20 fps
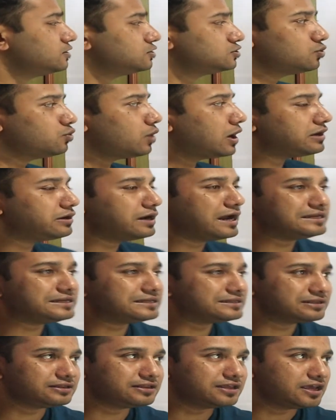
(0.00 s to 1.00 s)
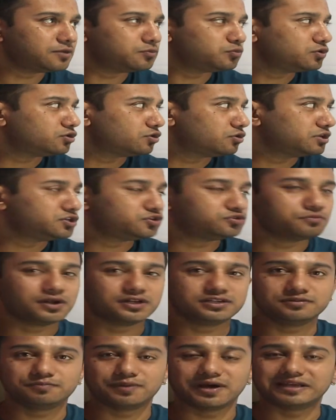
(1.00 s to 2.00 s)
So while writing the name, we don't need to
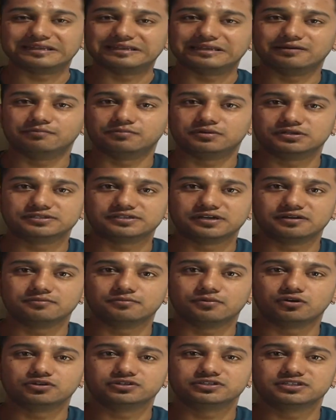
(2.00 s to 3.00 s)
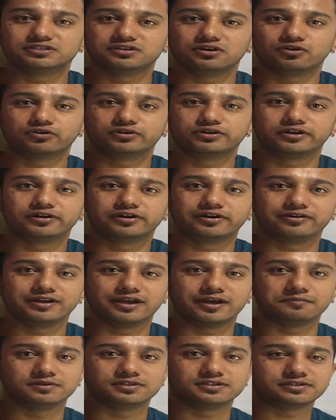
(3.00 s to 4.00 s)
multiply the numbers anymore, just the ordinary
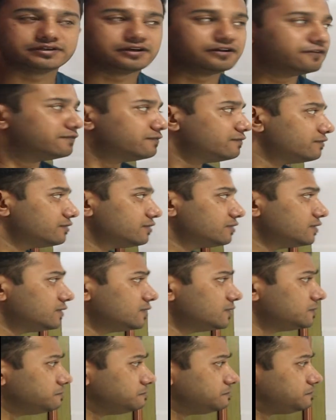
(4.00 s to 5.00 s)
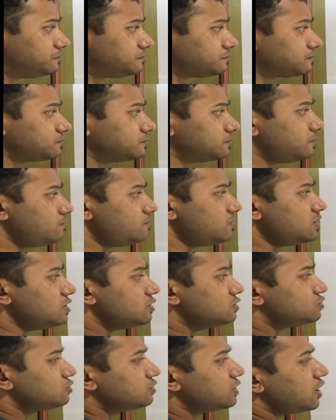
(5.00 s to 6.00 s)
name itself.
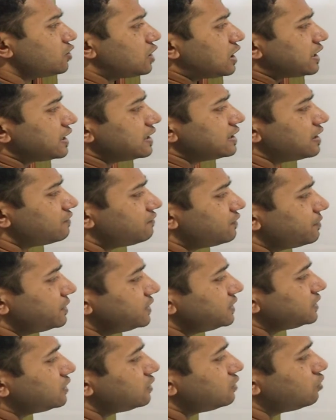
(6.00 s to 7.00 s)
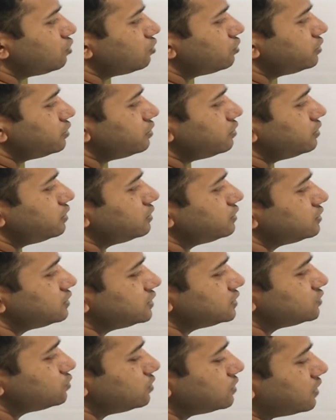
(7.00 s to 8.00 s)
So now again, alphabetical order,
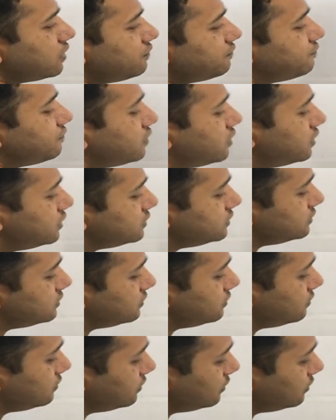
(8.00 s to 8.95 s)
this will come first.